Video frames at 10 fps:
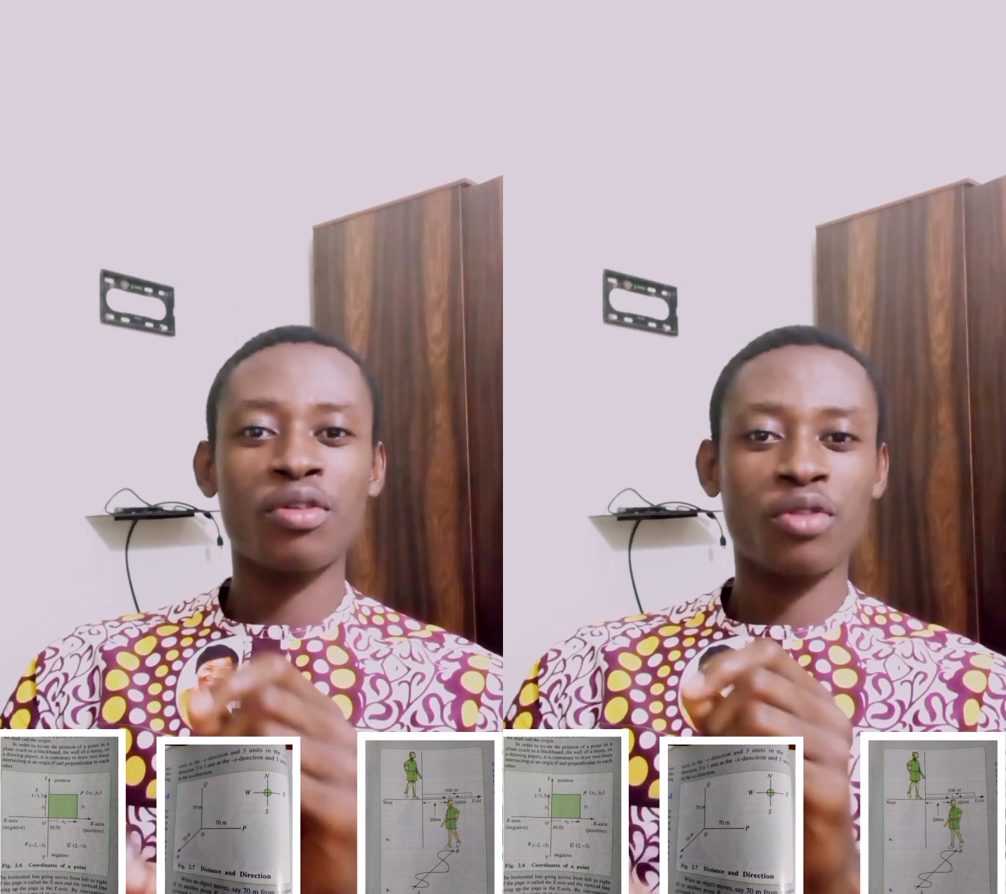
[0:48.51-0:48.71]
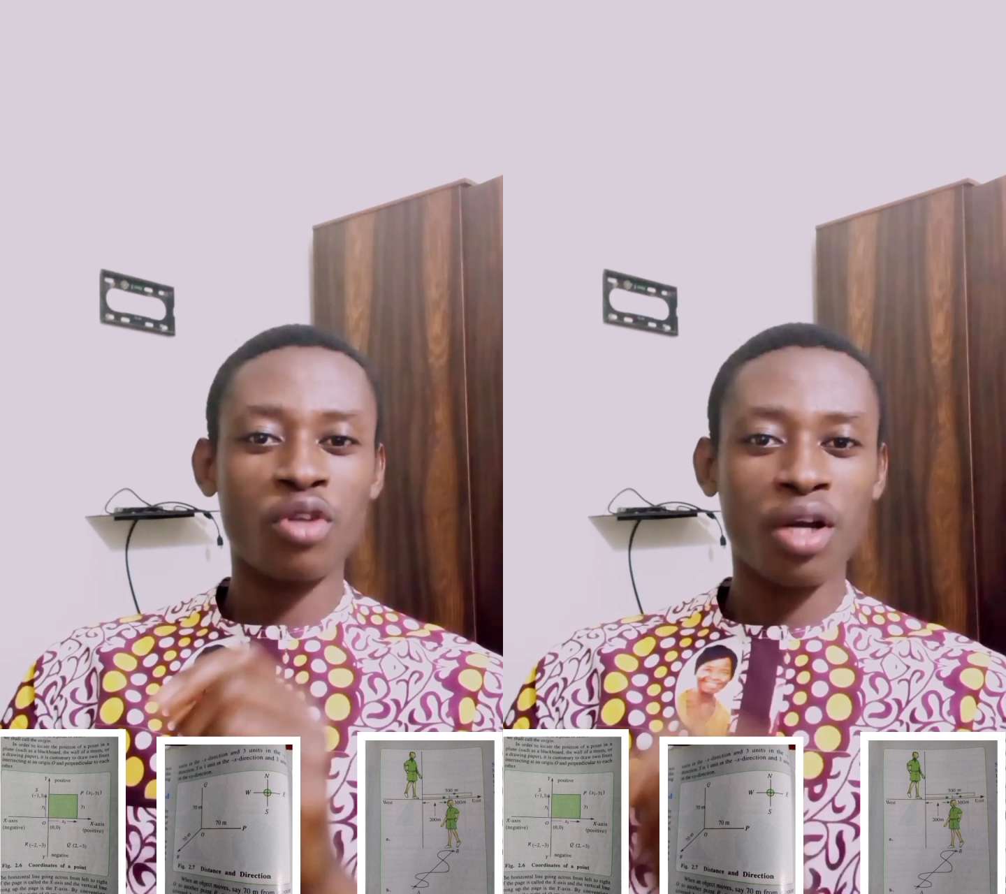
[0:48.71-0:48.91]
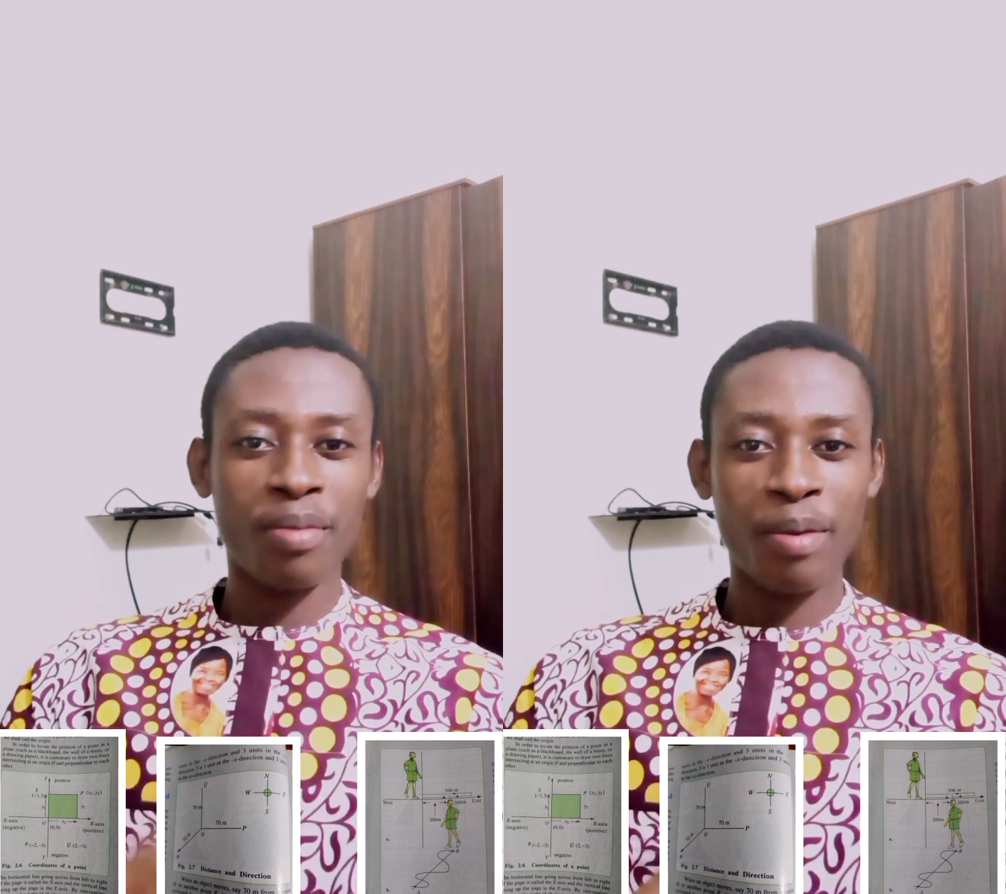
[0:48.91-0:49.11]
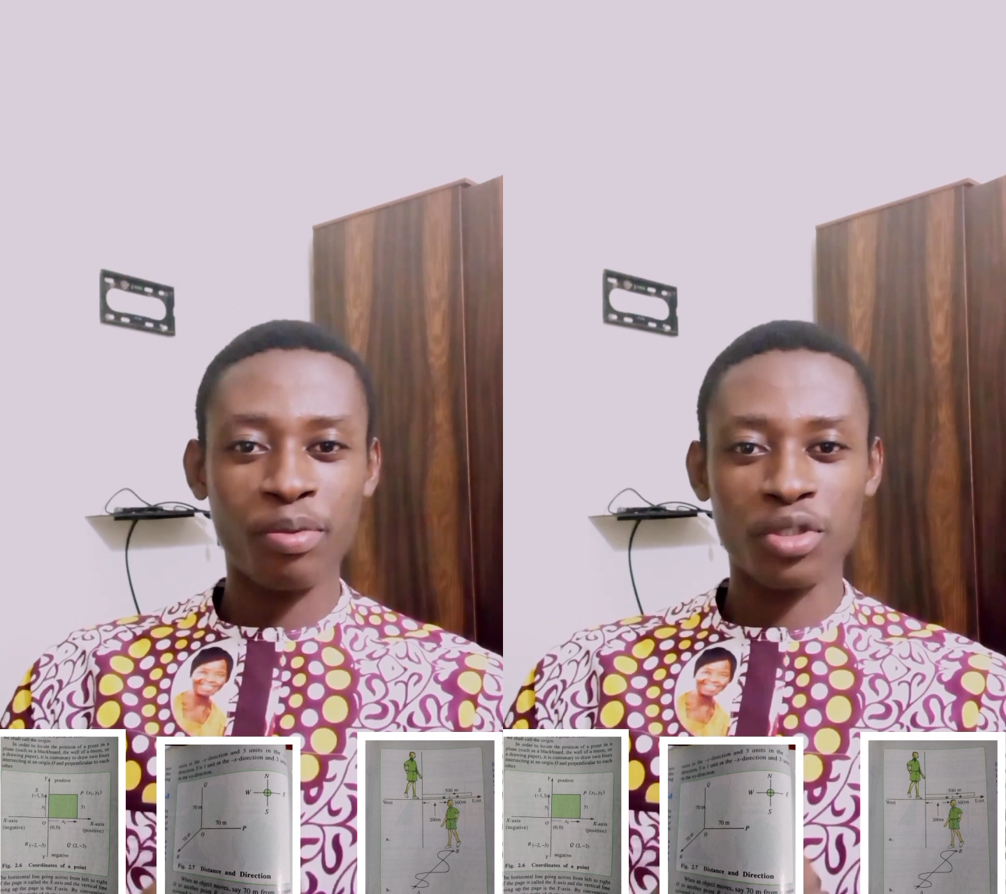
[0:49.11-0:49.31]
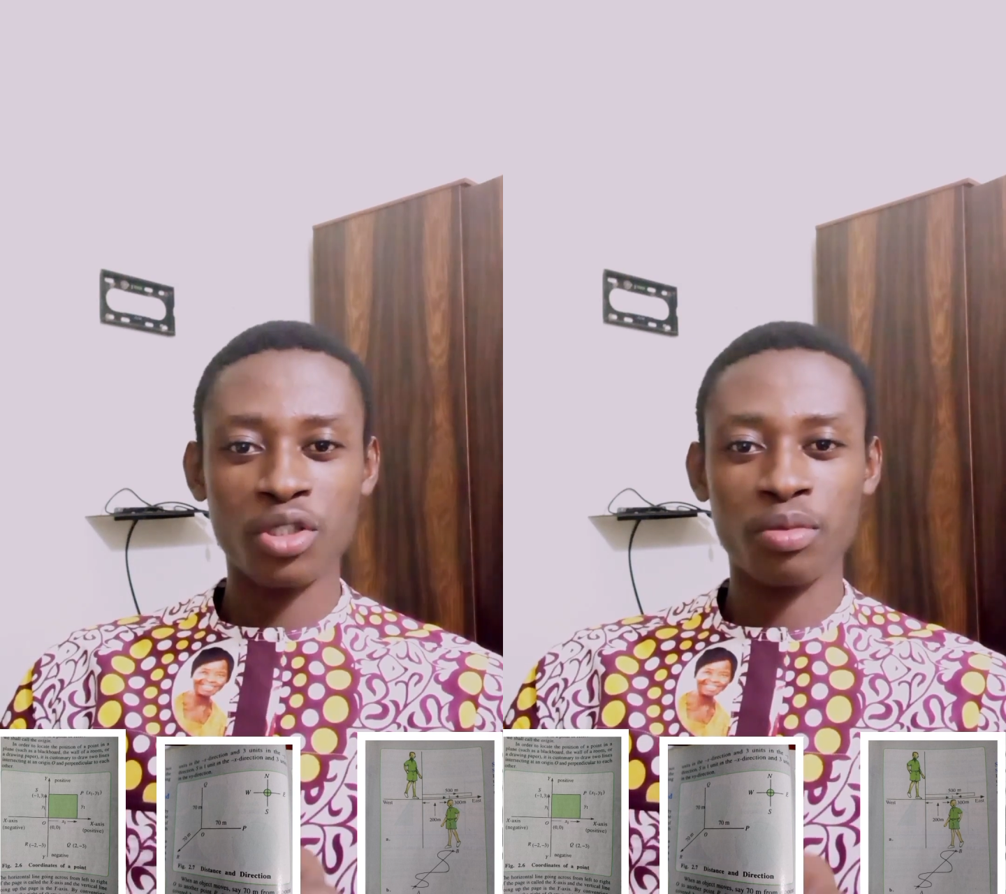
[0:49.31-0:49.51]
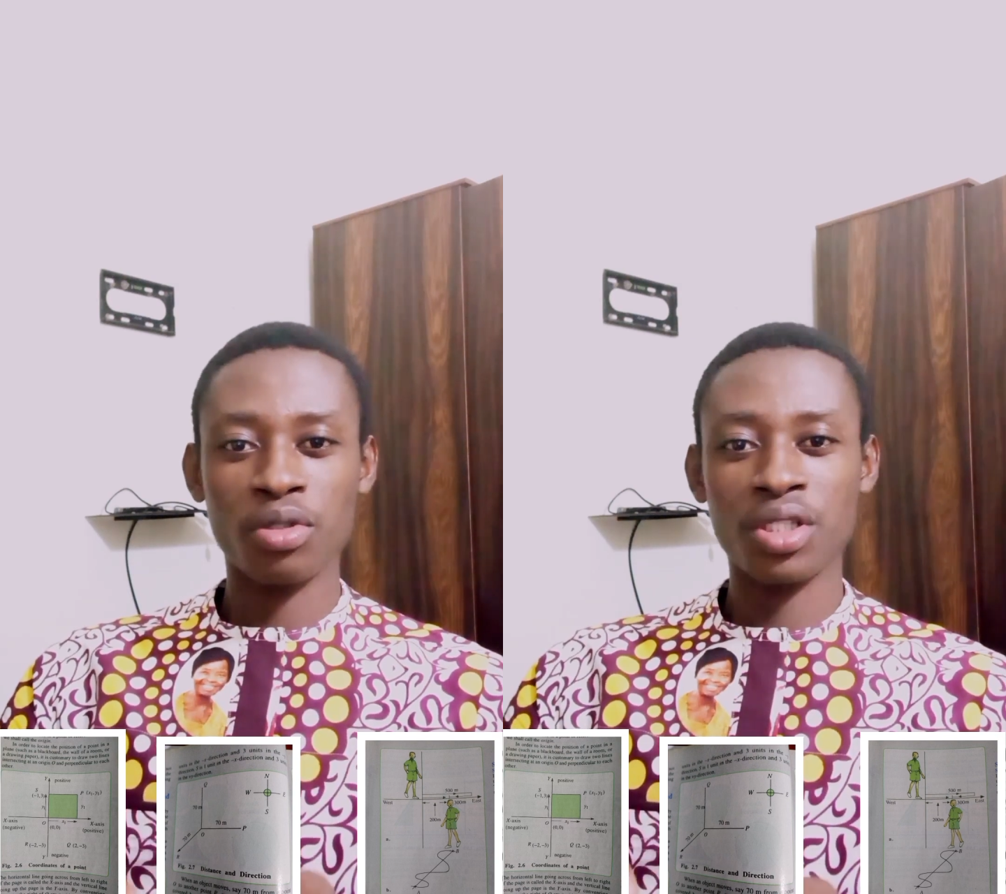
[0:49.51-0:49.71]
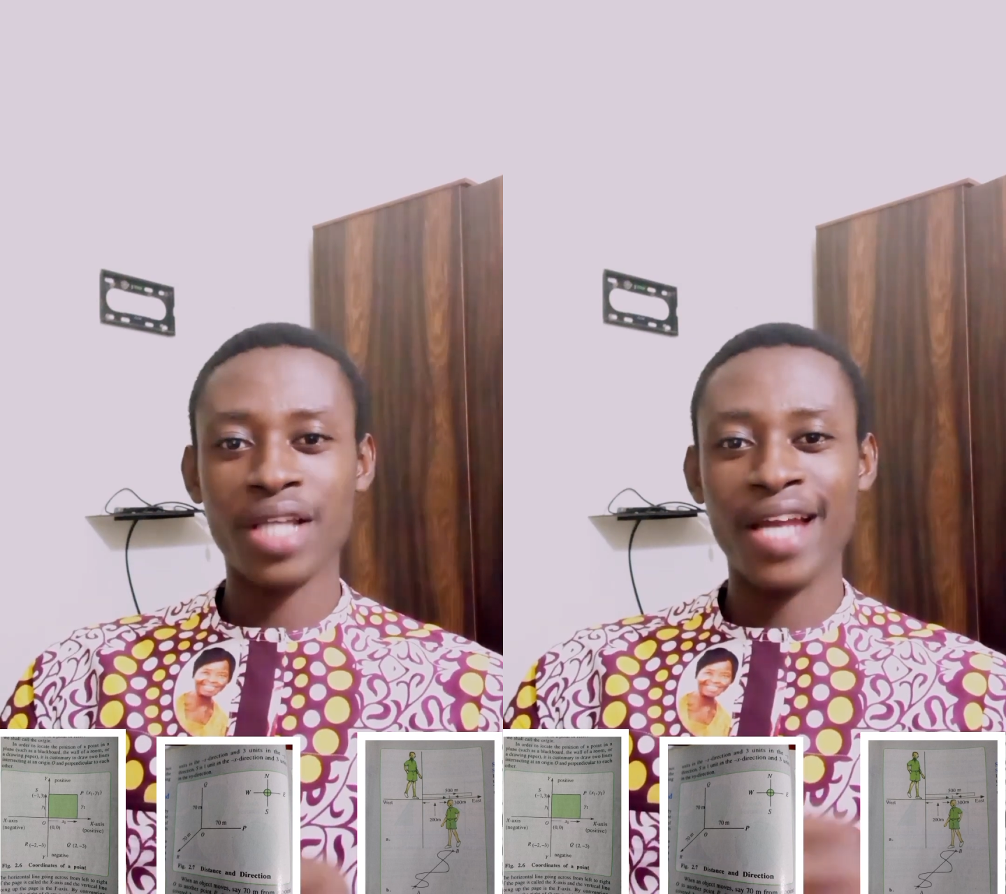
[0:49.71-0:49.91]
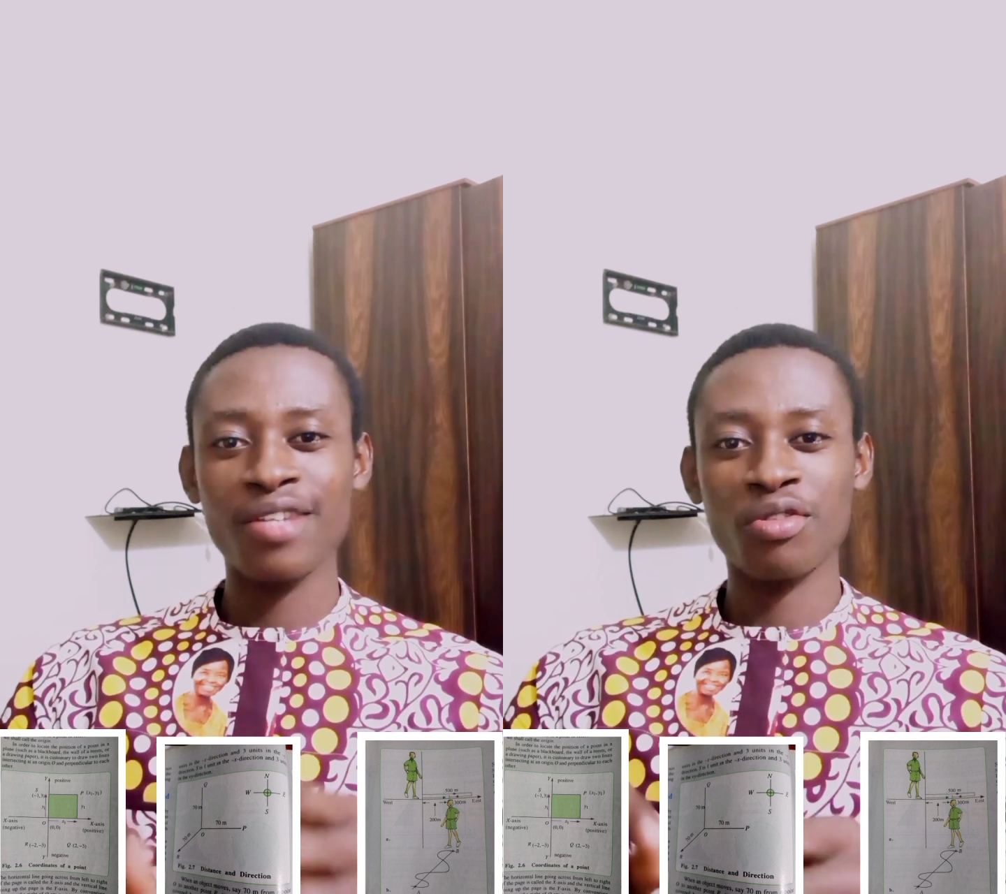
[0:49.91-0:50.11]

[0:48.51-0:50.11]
to talk about position because I need